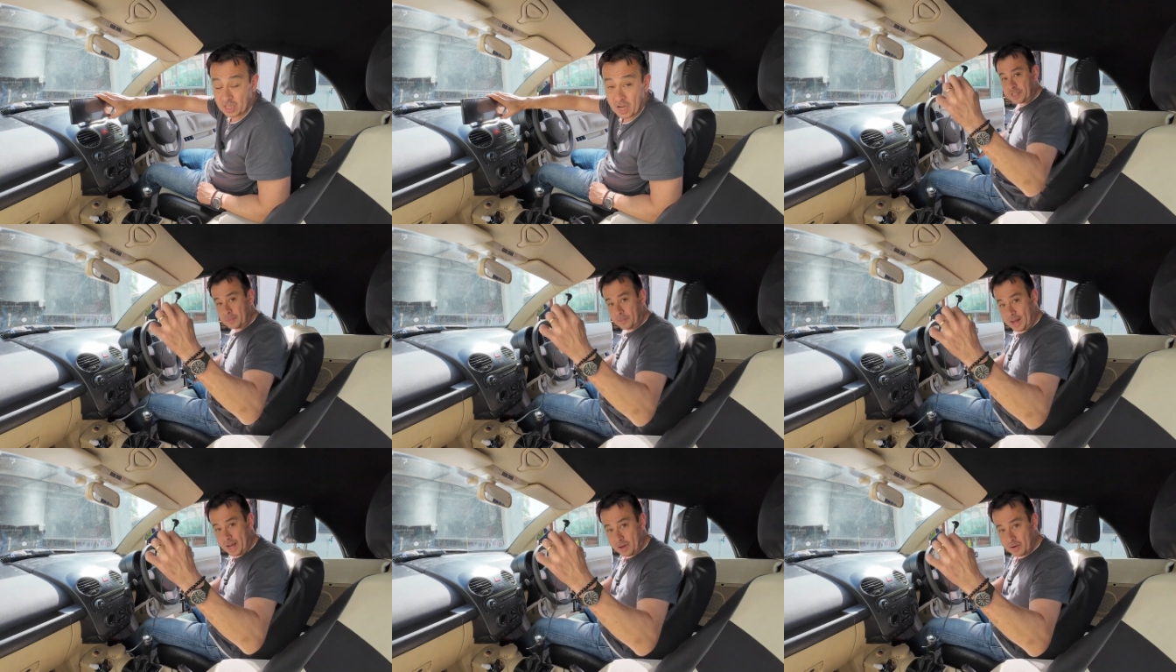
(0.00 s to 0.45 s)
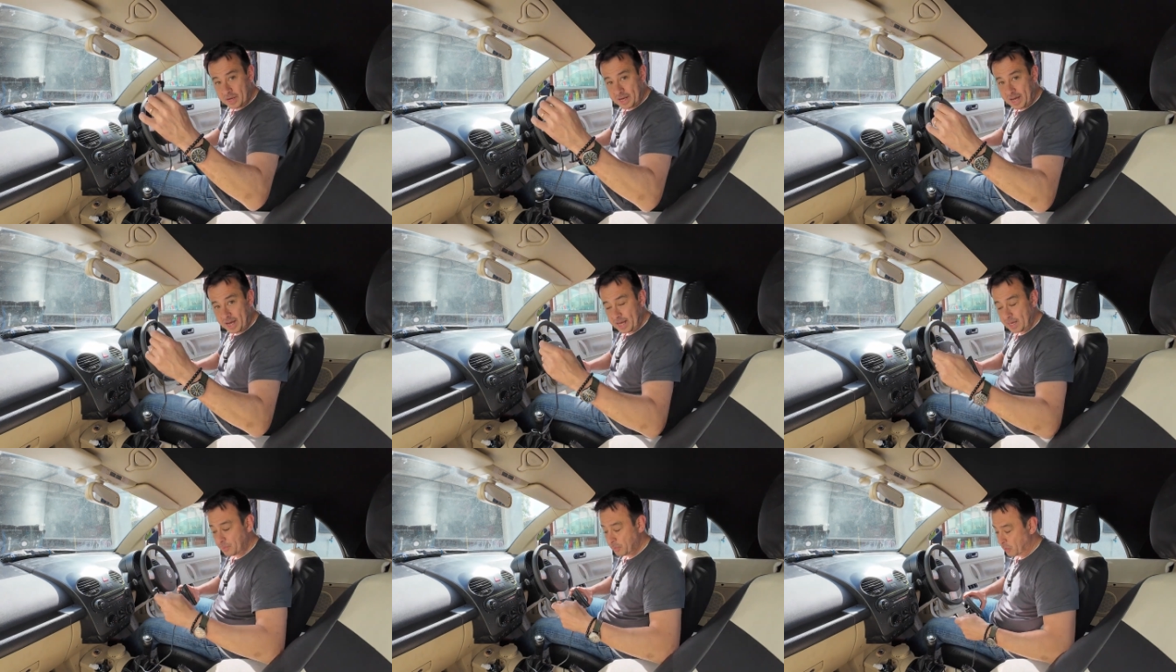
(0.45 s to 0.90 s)
It's your power
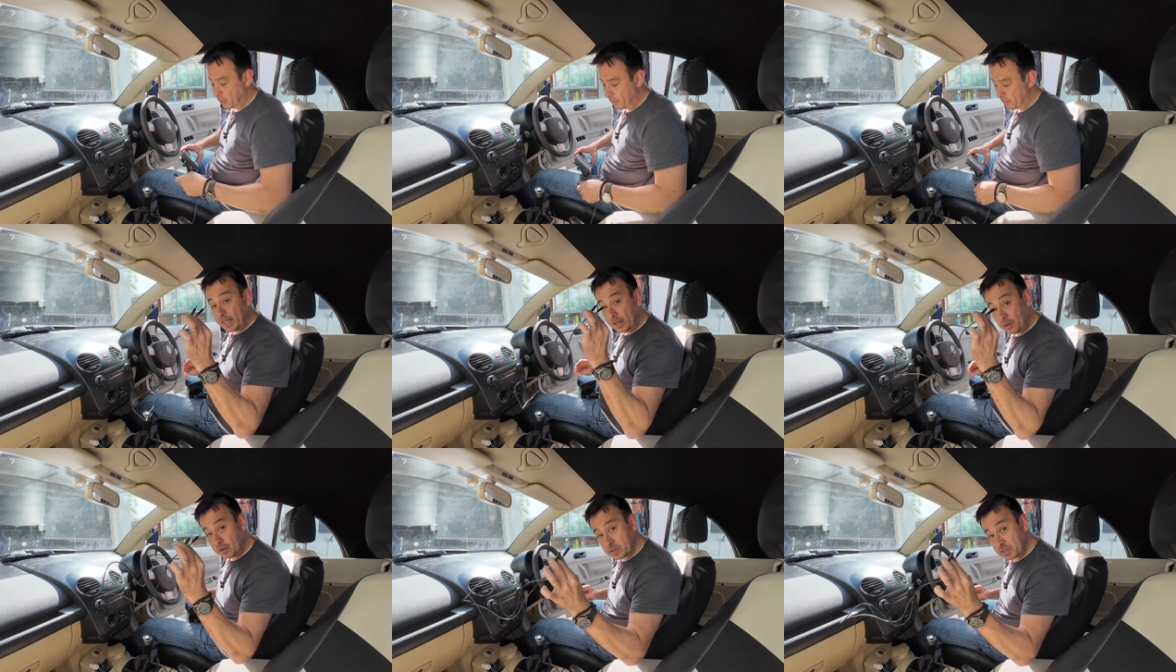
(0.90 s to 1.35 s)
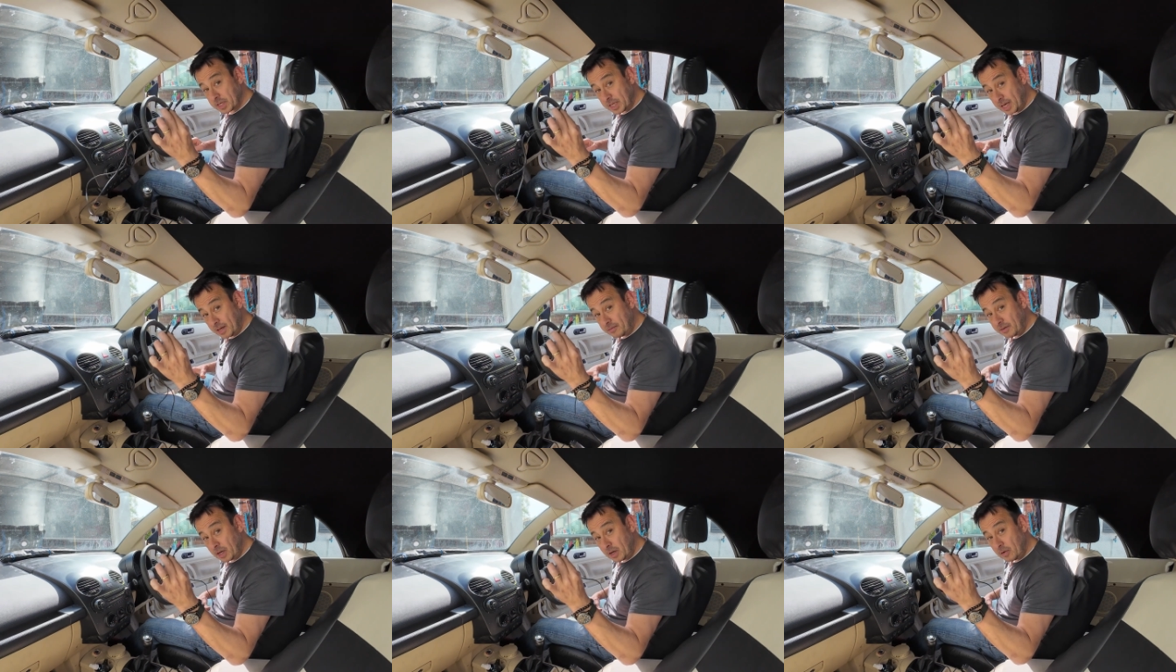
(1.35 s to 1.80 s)
cable, and they also
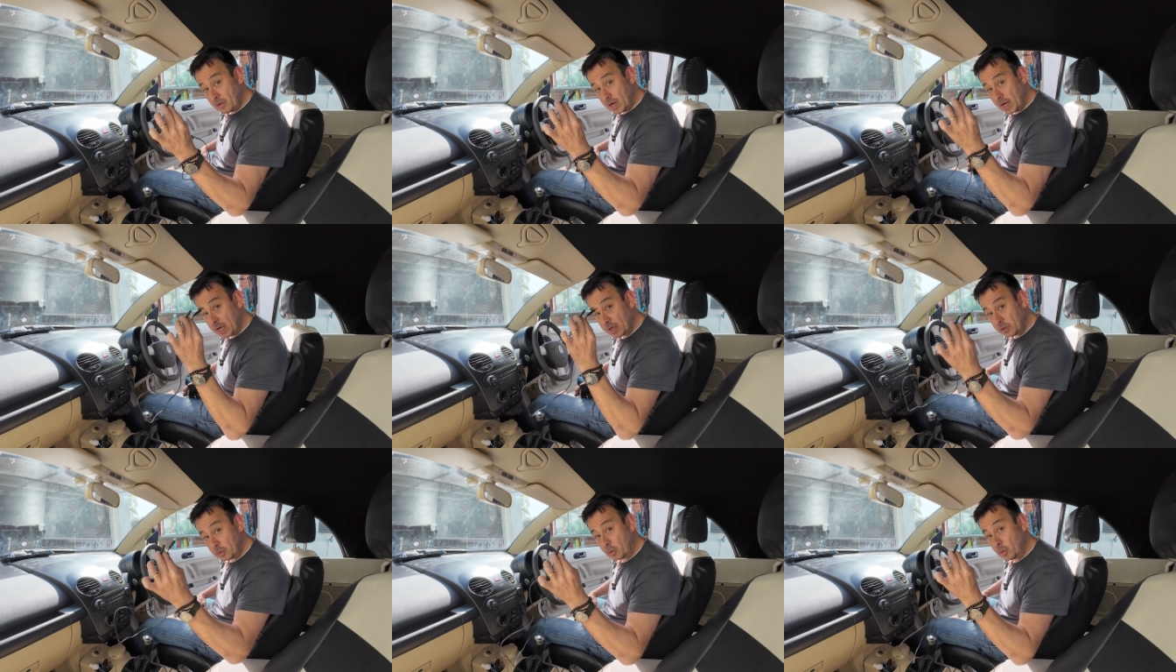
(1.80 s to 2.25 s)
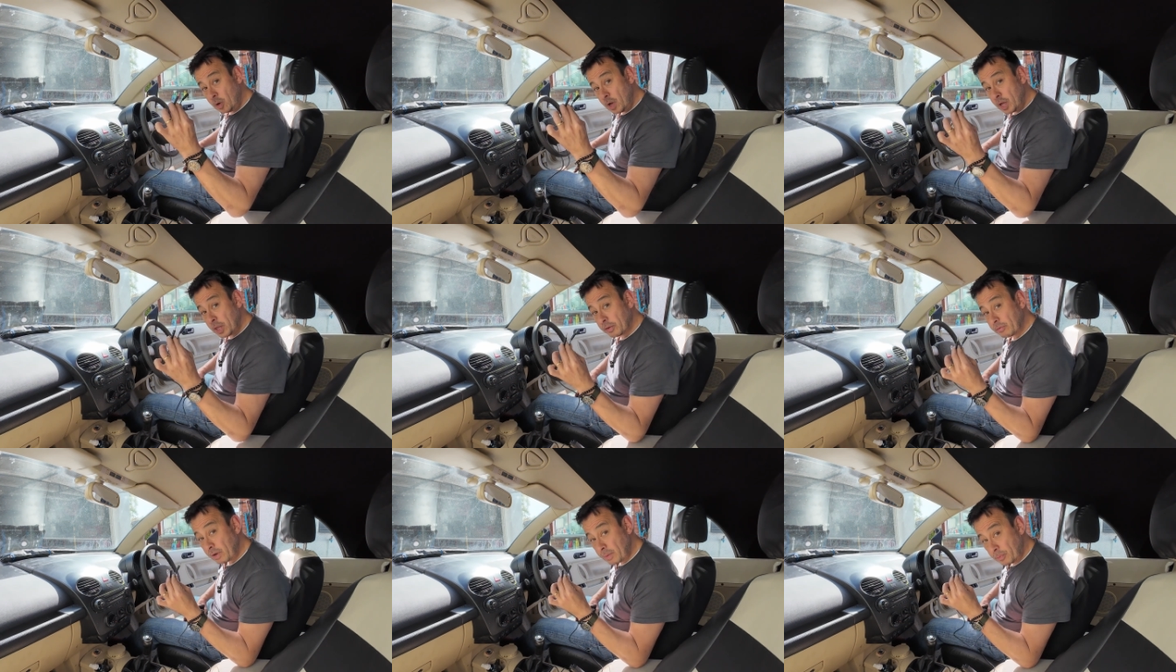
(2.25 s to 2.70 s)
give you a little
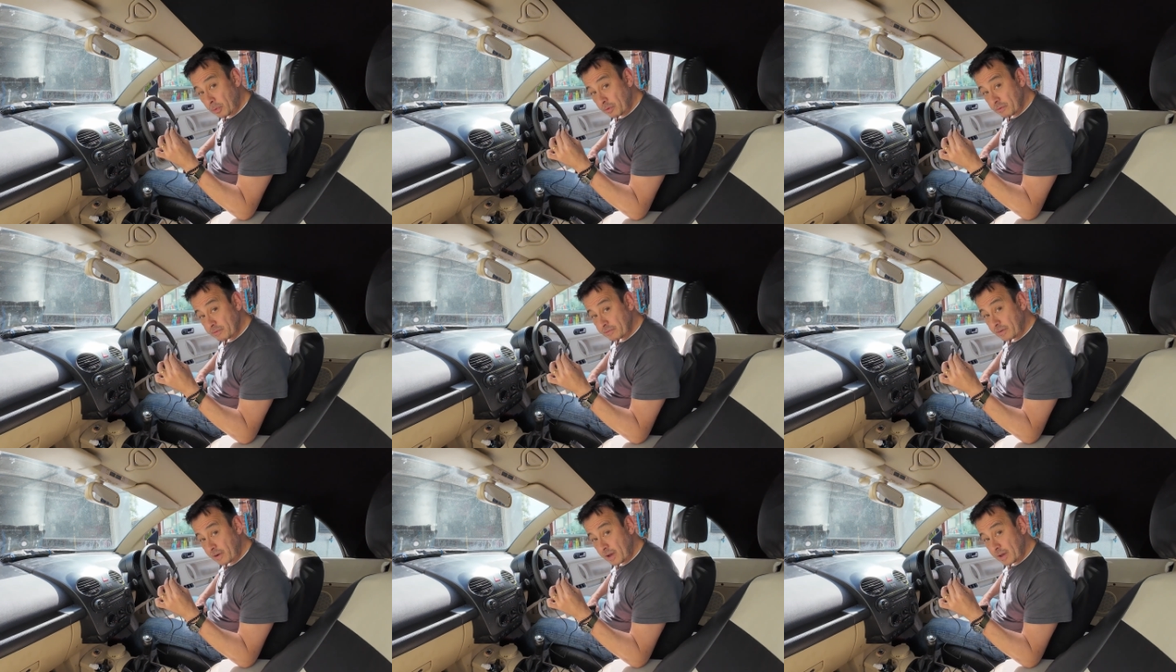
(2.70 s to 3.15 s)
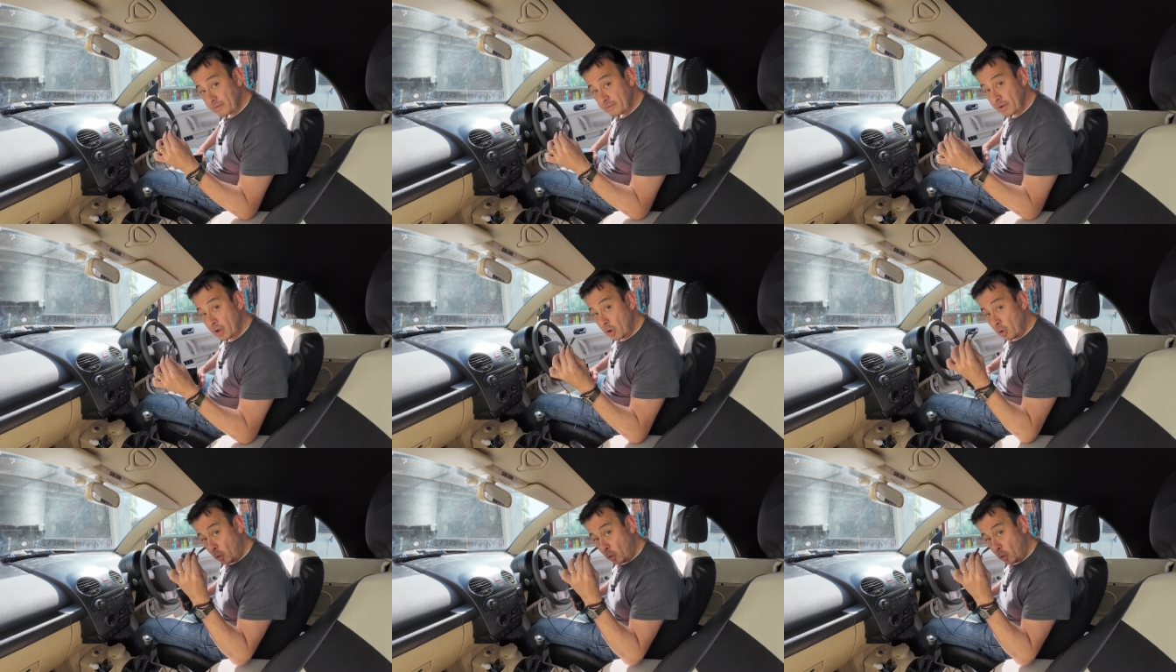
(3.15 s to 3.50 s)
3.5